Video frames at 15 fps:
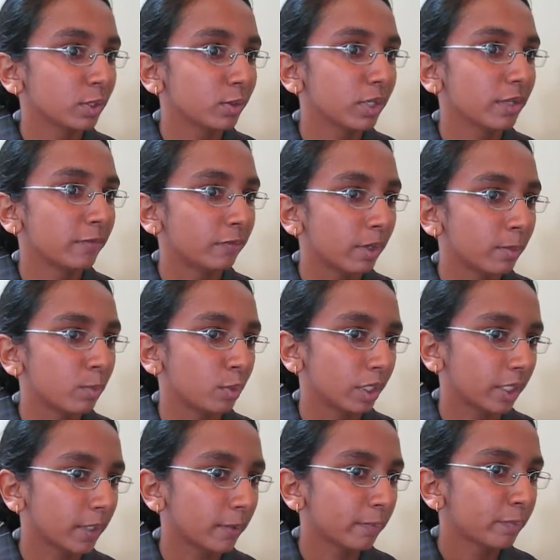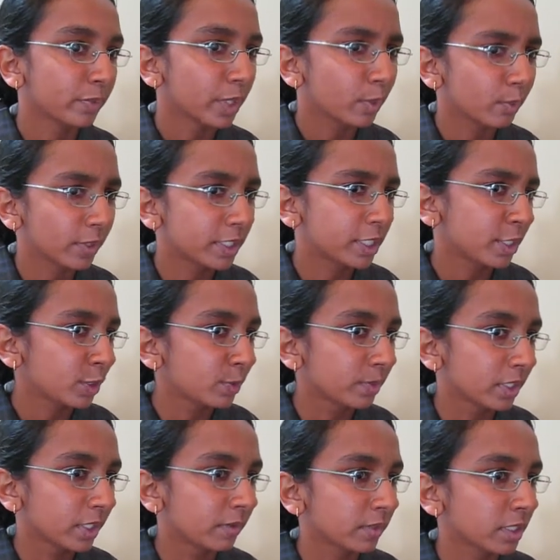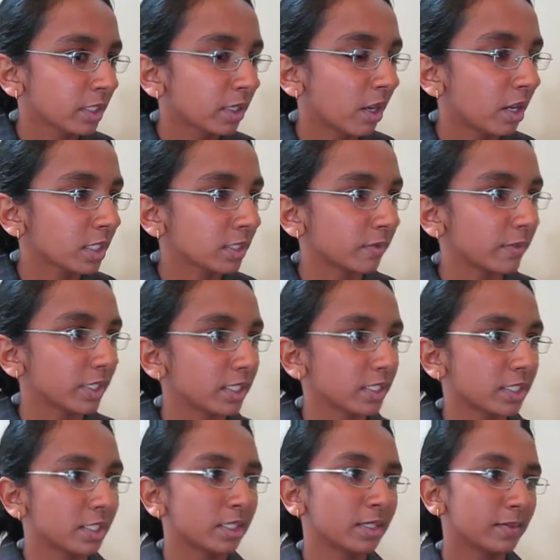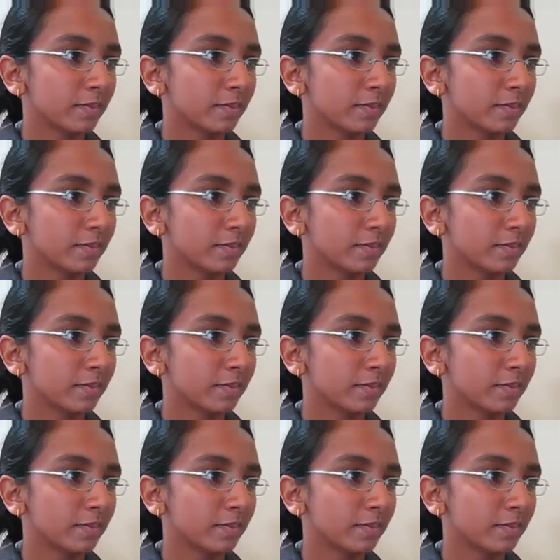to and from work. What do you believe is the cause of this?